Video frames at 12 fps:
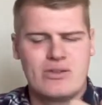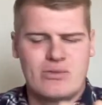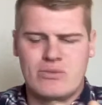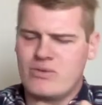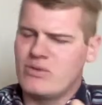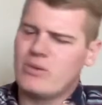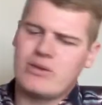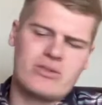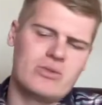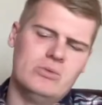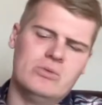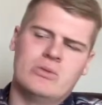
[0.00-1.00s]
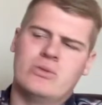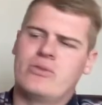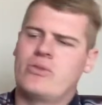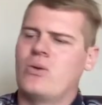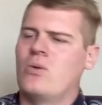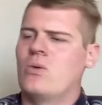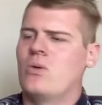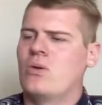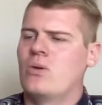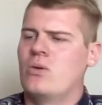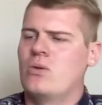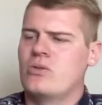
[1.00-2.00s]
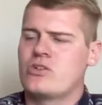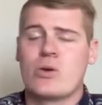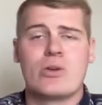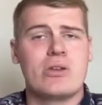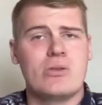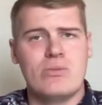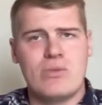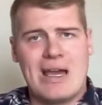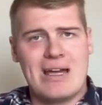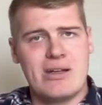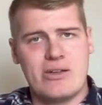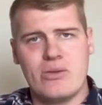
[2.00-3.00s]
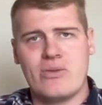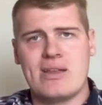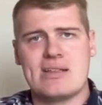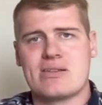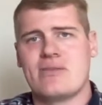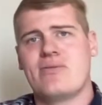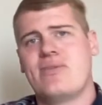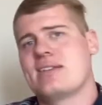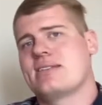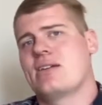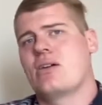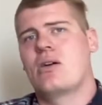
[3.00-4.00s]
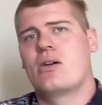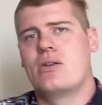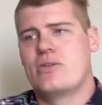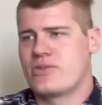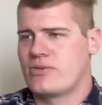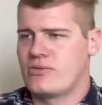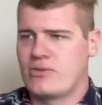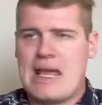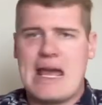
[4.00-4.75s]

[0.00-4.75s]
reviewing tools or showing you how to do things on fixing cars or